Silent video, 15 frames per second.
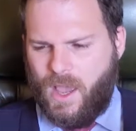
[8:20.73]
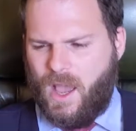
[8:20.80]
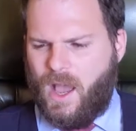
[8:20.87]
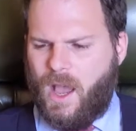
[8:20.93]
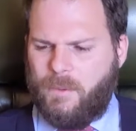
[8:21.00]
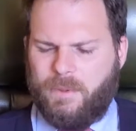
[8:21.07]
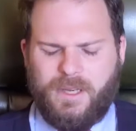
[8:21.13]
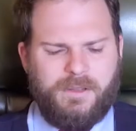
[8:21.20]

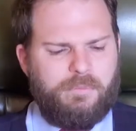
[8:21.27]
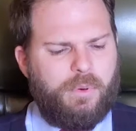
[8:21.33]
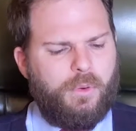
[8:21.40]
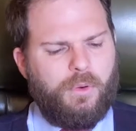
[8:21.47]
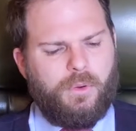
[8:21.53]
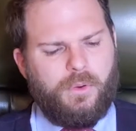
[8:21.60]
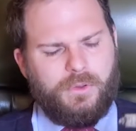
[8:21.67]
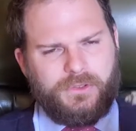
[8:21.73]
I believe
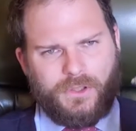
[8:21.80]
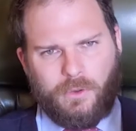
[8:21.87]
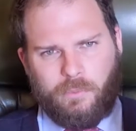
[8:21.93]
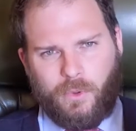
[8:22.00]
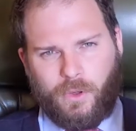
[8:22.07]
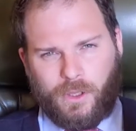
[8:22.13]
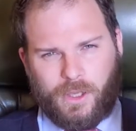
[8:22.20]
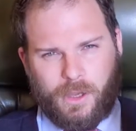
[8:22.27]
Paul also
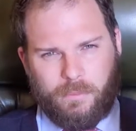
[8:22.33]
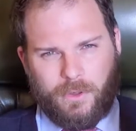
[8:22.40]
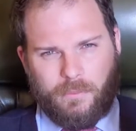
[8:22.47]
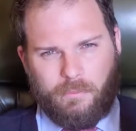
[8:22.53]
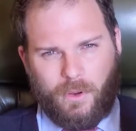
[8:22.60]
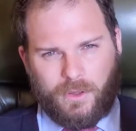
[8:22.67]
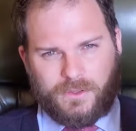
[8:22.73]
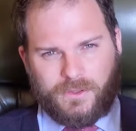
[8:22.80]
bought a couple
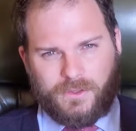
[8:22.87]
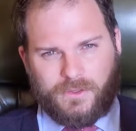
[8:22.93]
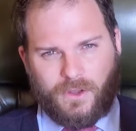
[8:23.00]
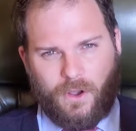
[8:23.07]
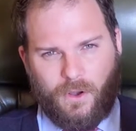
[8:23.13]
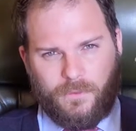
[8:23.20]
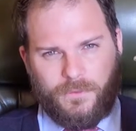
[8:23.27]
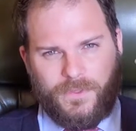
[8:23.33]
of boxes
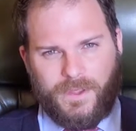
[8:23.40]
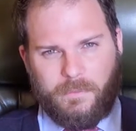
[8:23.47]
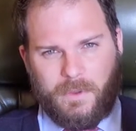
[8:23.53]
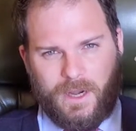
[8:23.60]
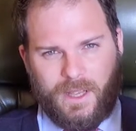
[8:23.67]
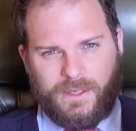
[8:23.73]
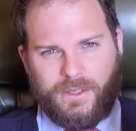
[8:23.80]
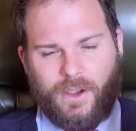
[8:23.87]
of the
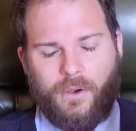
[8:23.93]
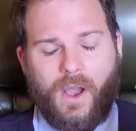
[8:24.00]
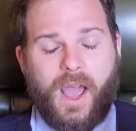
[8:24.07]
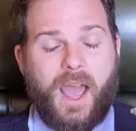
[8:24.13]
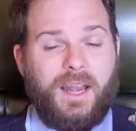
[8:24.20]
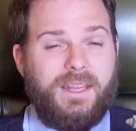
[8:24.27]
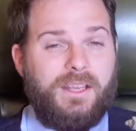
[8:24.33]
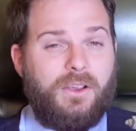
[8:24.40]
Melanio
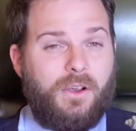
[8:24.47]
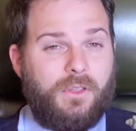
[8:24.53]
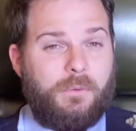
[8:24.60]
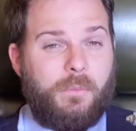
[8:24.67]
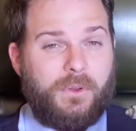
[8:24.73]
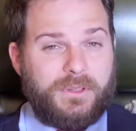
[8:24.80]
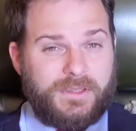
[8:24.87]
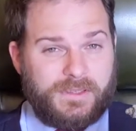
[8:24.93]
and he got
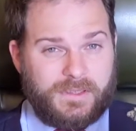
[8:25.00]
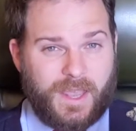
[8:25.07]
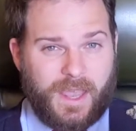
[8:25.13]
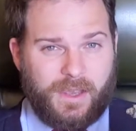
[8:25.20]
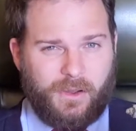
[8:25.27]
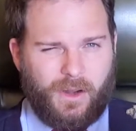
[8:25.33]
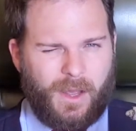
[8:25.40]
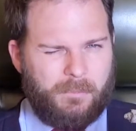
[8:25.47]
them on sale.